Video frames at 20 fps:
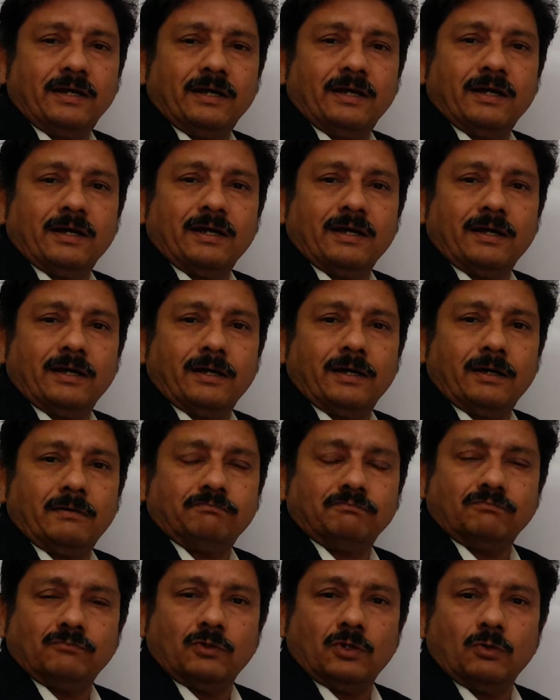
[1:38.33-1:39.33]

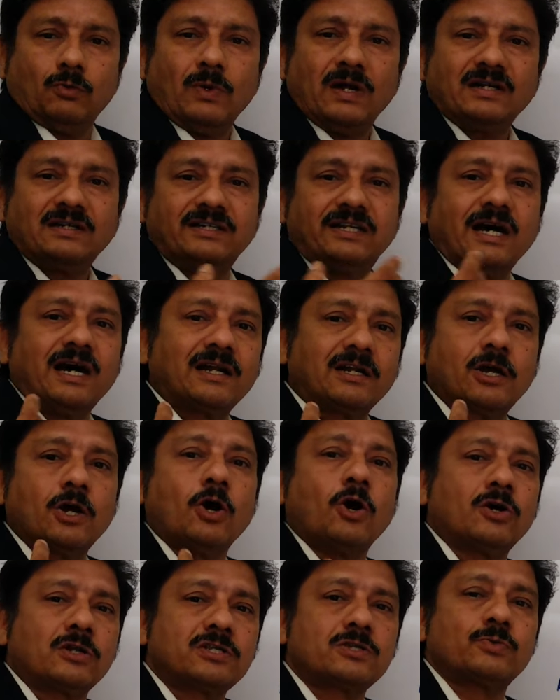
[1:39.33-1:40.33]
One dark
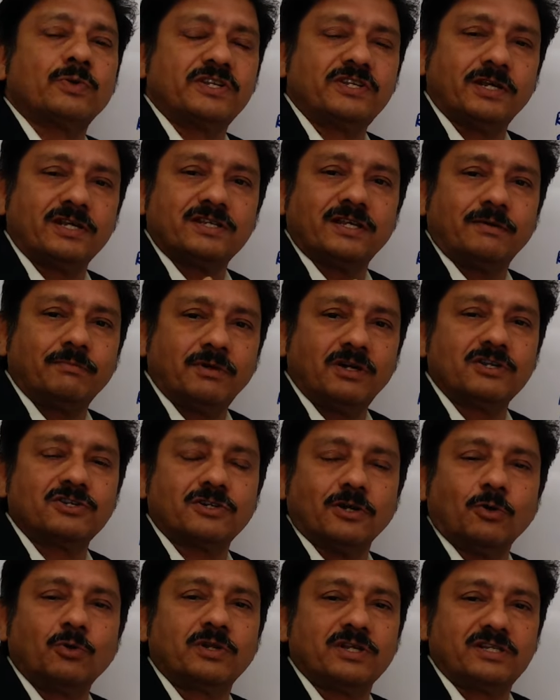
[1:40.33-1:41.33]
horse which has
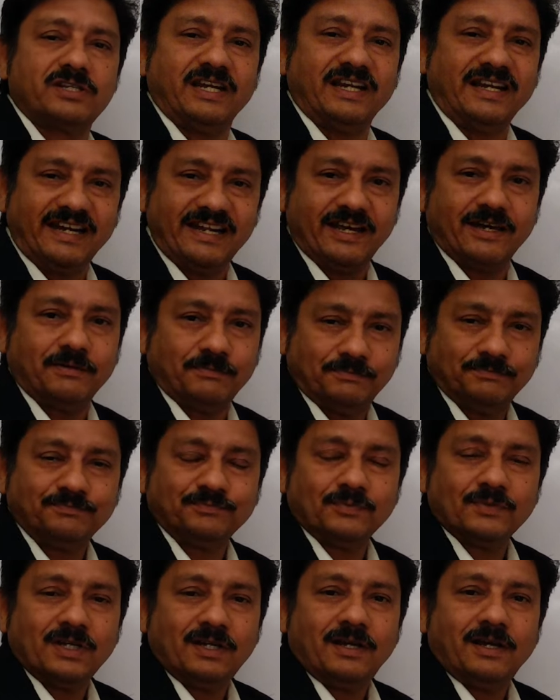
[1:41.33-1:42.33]
emerged out is India.
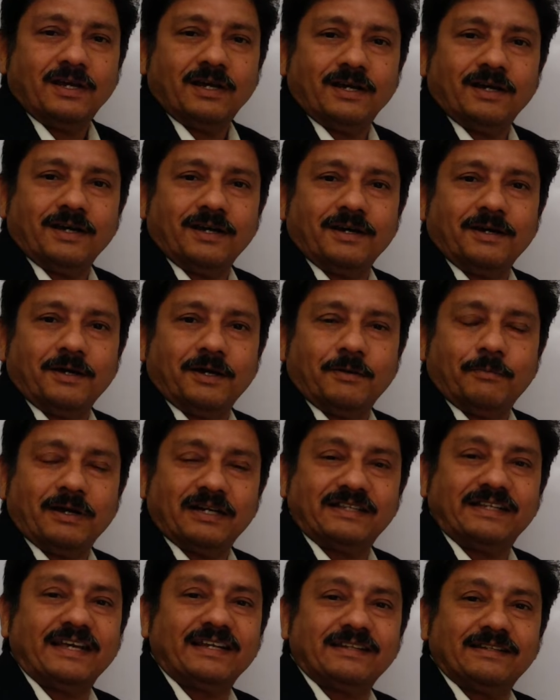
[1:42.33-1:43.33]

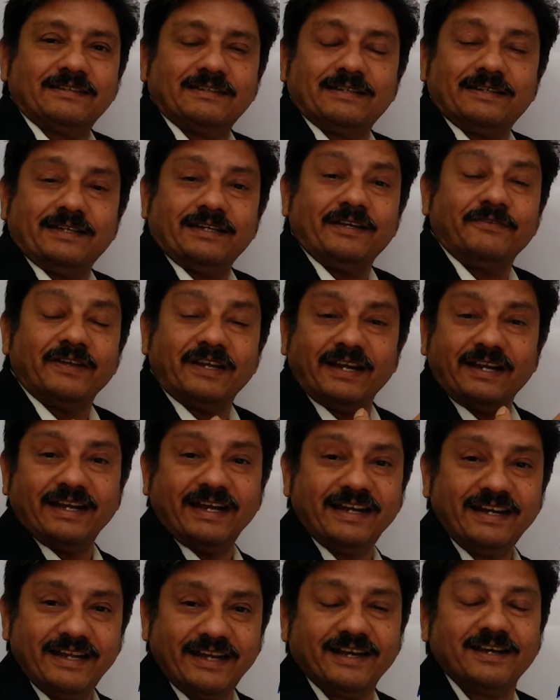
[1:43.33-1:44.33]
But then even in
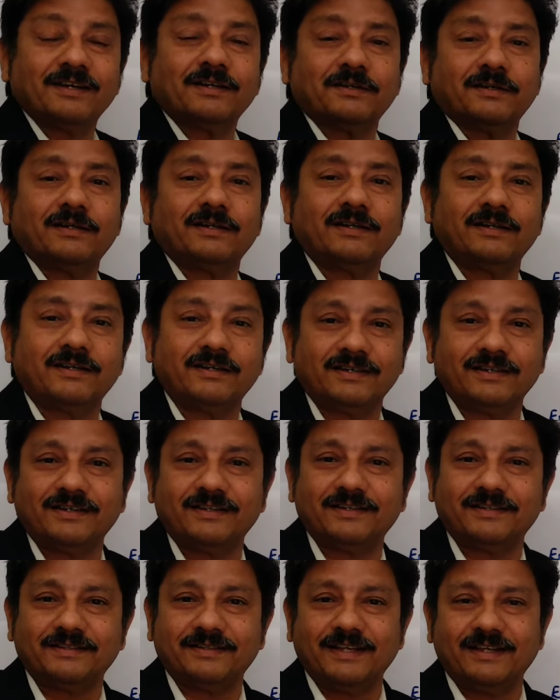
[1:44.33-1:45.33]

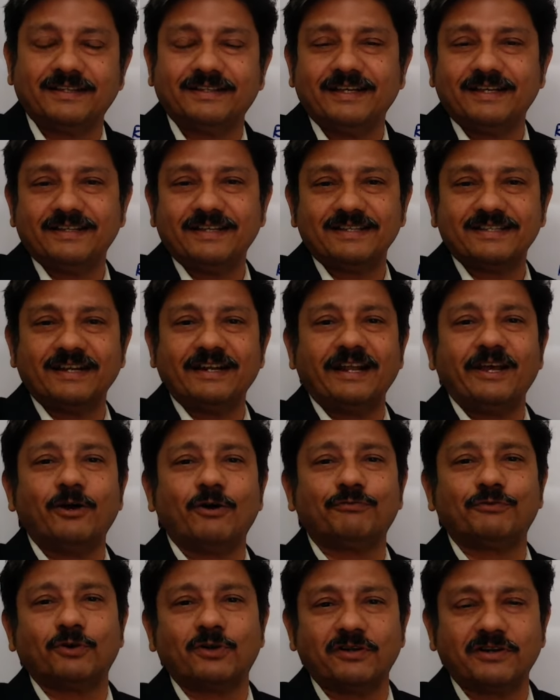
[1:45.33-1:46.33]
India, there's a
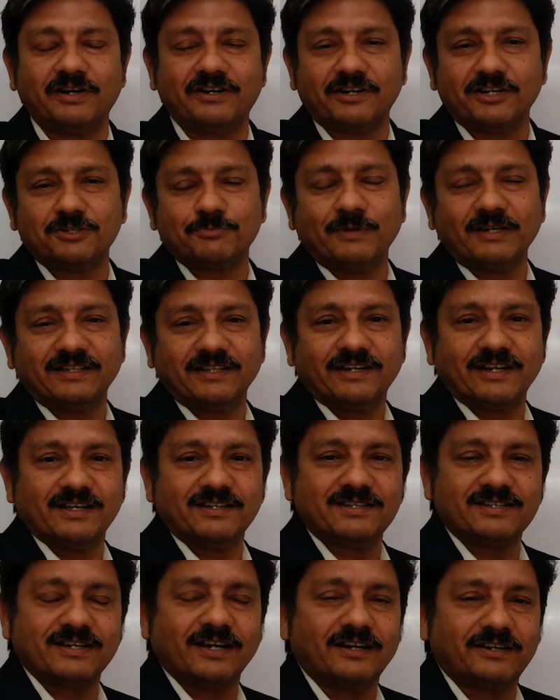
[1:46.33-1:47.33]
layoff or a retrenchment that
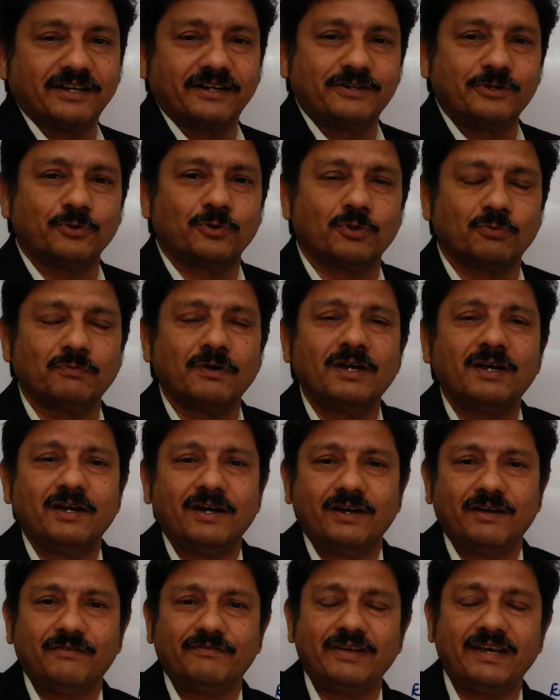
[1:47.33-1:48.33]
has started.
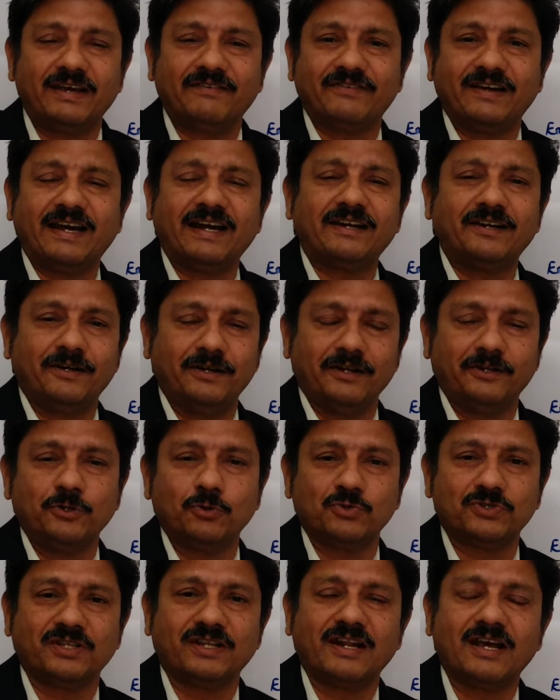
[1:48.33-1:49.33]
We have had
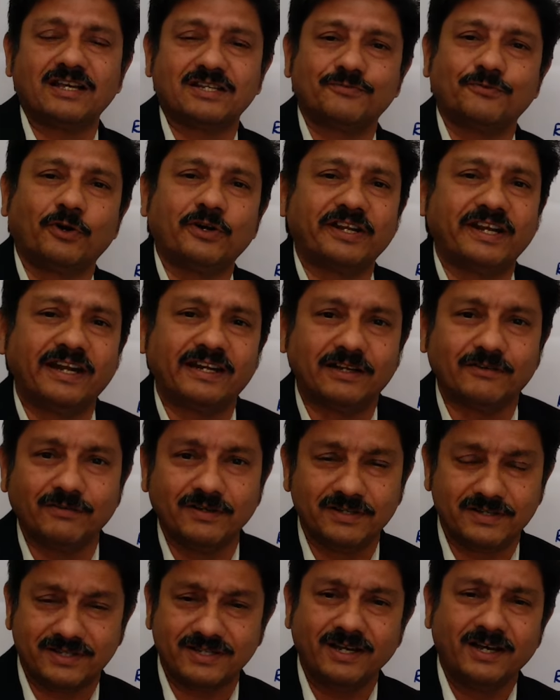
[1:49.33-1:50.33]
news in the last 48
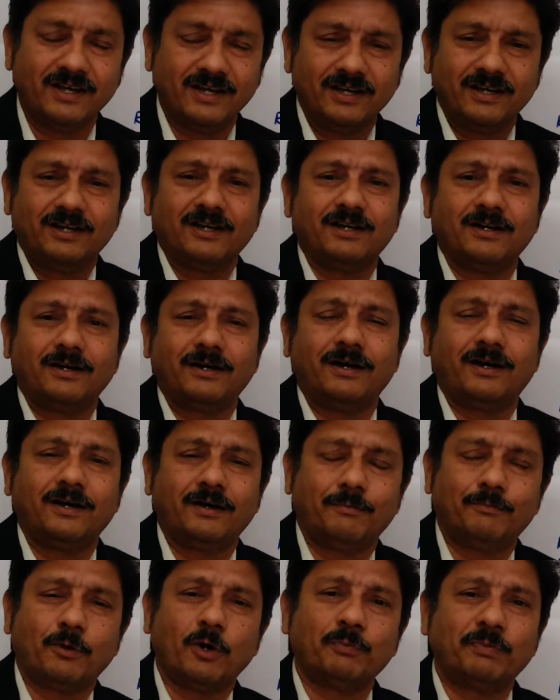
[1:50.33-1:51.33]
hours,
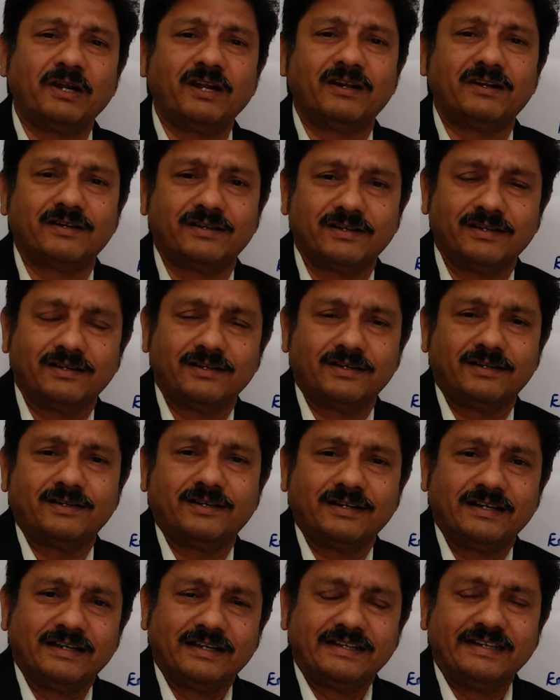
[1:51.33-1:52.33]

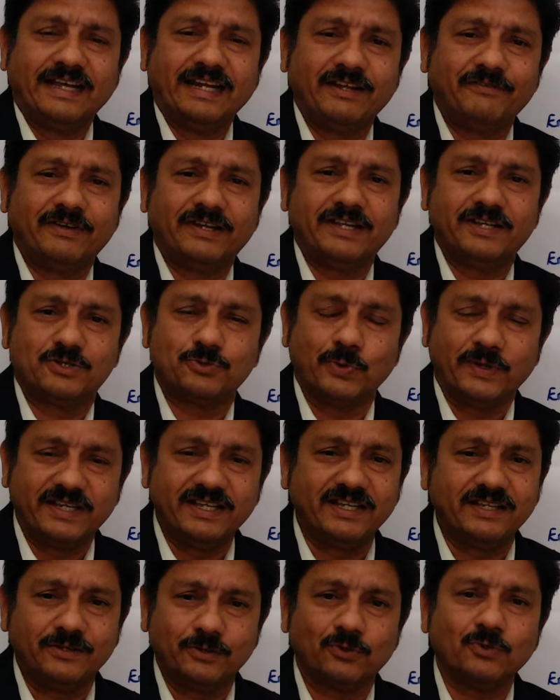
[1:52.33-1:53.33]
popular delivery
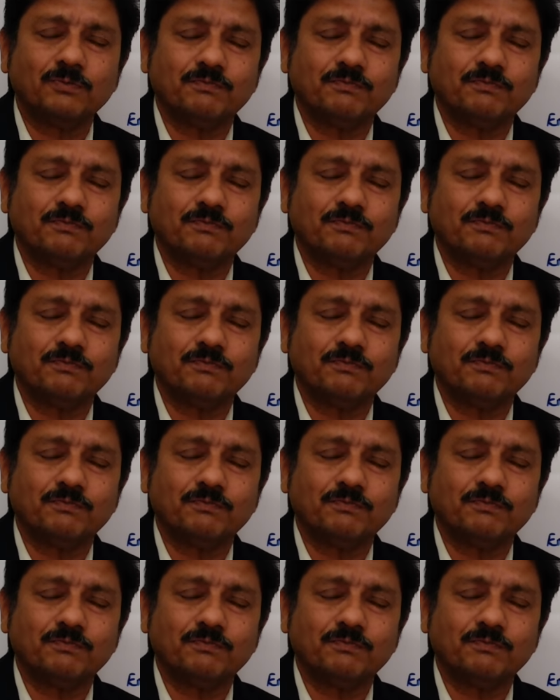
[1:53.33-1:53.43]
Swiggy,